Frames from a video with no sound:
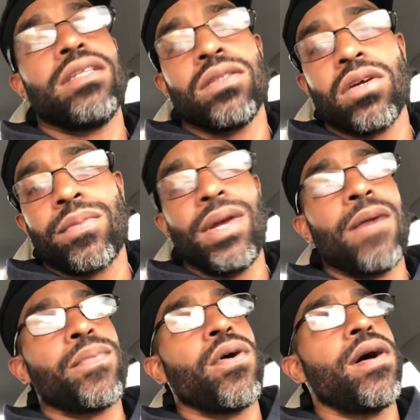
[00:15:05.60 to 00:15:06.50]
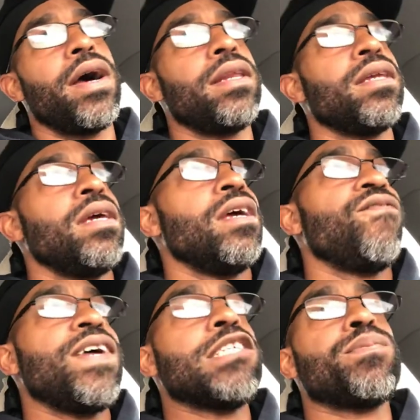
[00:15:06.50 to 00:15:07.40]
Look me up on
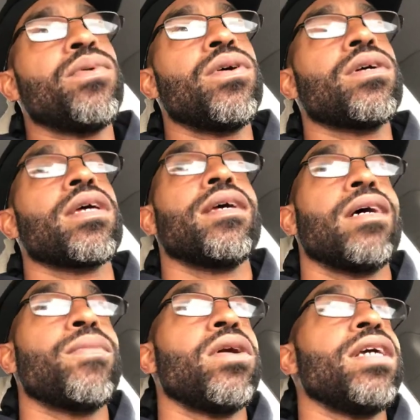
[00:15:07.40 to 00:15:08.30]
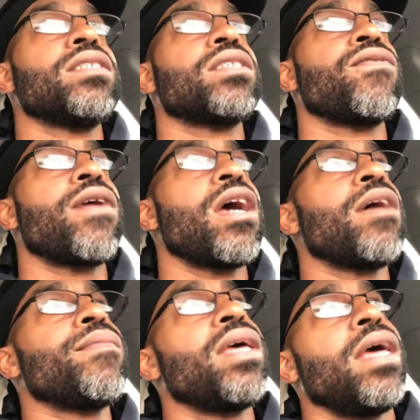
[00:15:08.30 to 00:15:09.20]
Facebook. I'm on
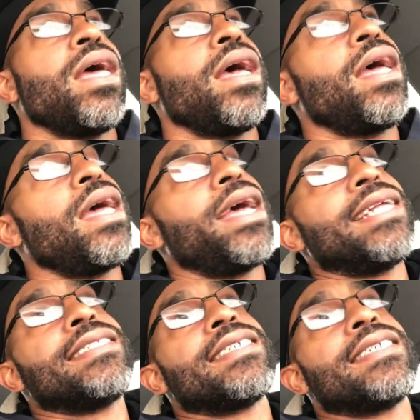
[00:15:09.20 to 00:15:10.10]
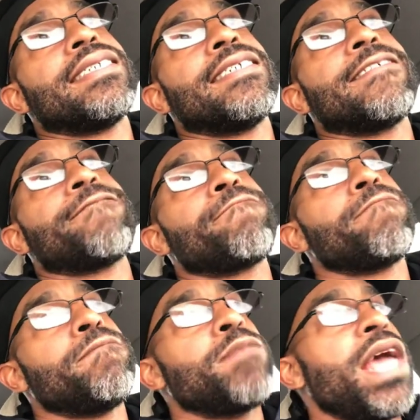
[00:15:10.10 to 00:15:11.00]
Instagram. And
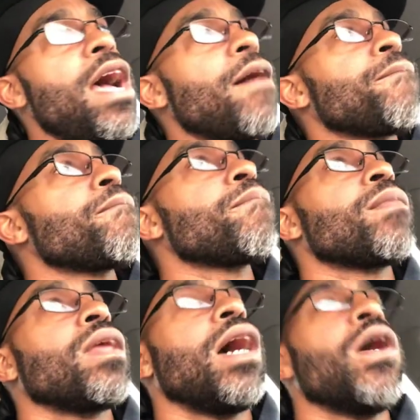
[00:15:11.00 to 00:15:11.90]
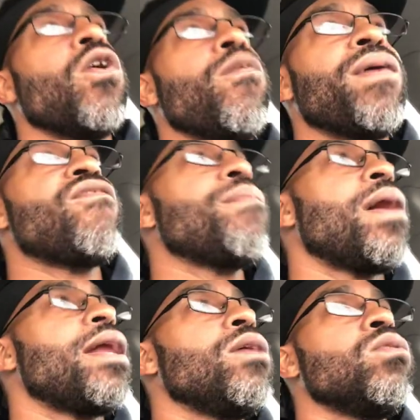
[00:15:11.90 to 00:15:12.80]
yeah, I hope
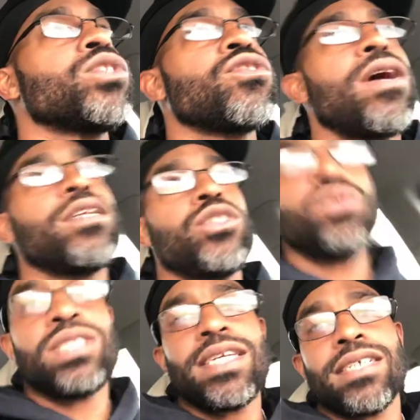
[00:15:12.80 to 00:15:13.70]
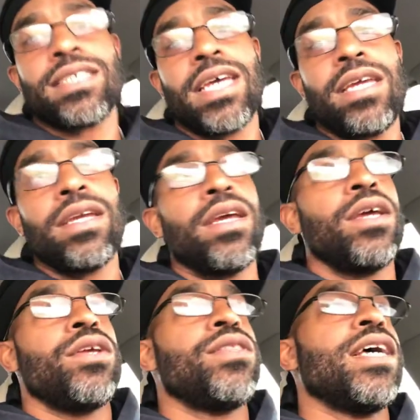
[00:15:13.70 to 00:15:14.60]
everybody who's trying to do TSA
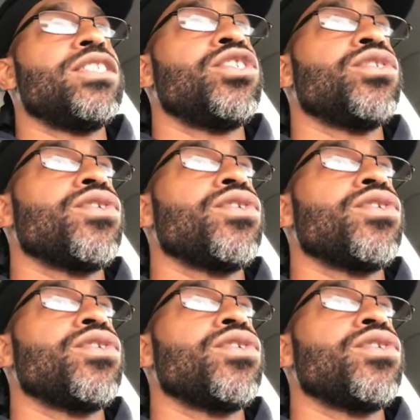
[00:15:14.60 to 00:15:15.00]
that